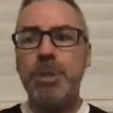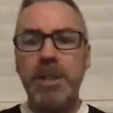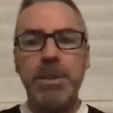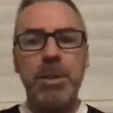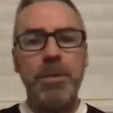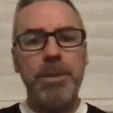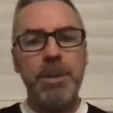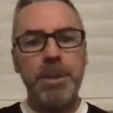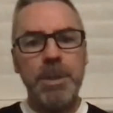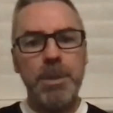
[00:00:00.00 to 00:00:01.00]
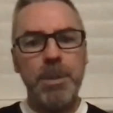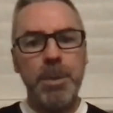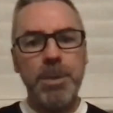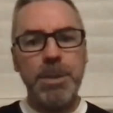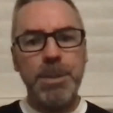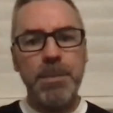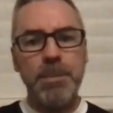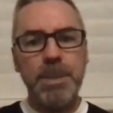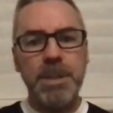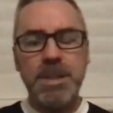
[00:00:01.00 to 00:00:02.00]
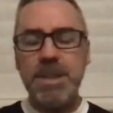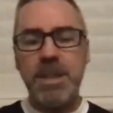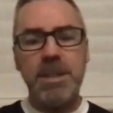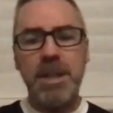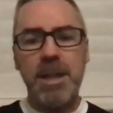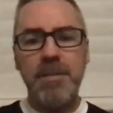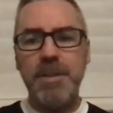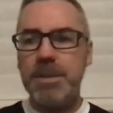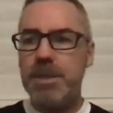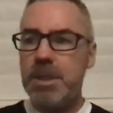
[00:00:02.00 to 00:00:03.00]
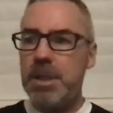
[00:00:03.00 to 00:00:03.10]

trying to go for the bonus sprint because he's sitting in 11th,